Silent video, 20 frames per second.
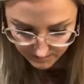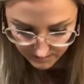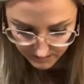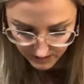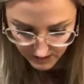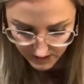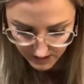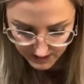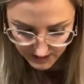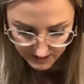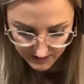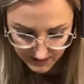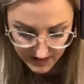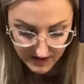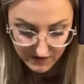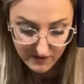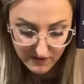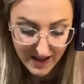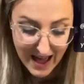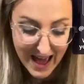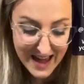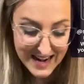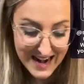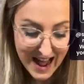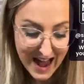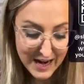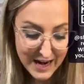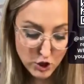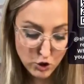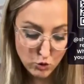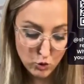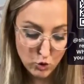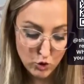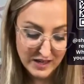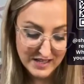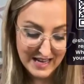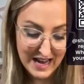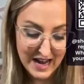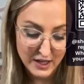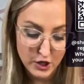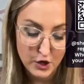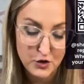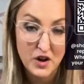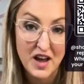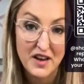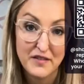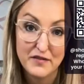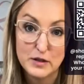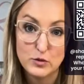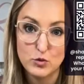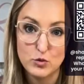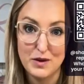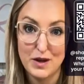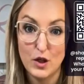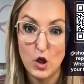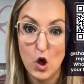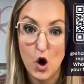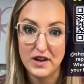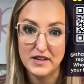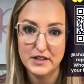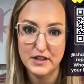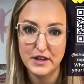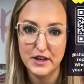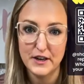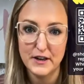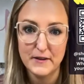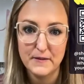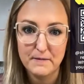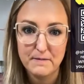cut it. And if I had an actual X-Acto knife, this would be a lot easier.